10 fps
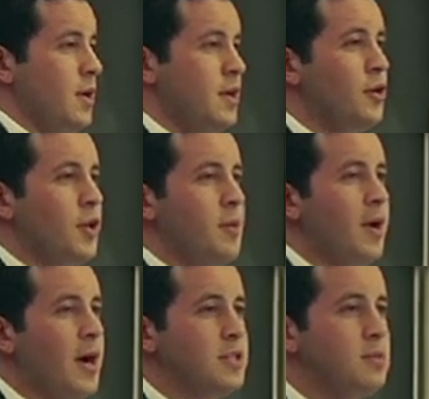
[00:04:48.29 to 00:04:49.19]
nearly
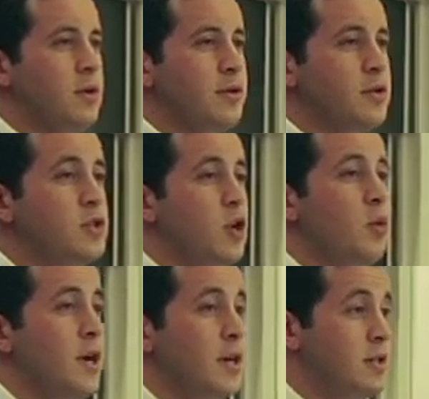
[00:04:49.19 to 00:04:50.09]
impossible. There's so
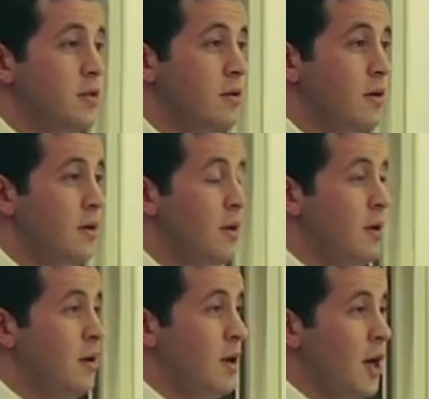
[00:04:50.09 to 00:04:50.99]
much.
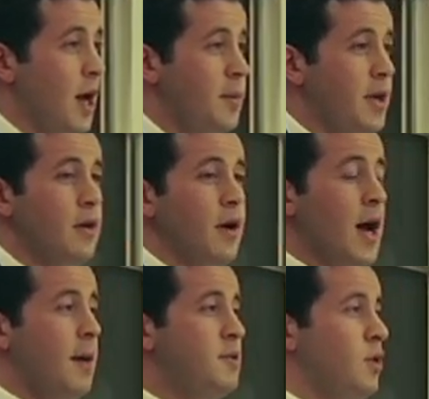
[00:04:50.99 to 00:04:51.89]
I mean,
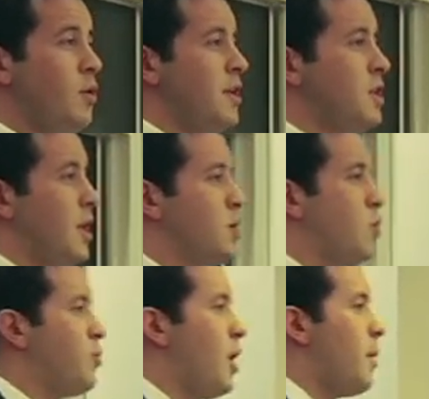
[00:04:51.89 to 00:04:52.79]
I'm dealing with
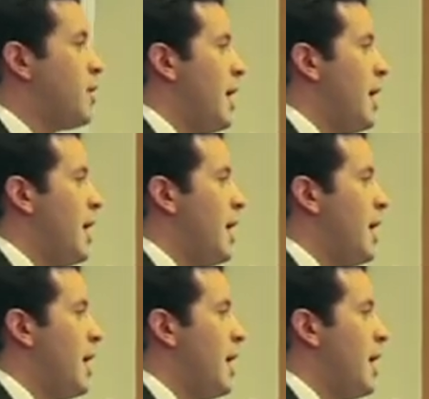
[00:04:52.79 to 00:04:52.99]
intellectual property.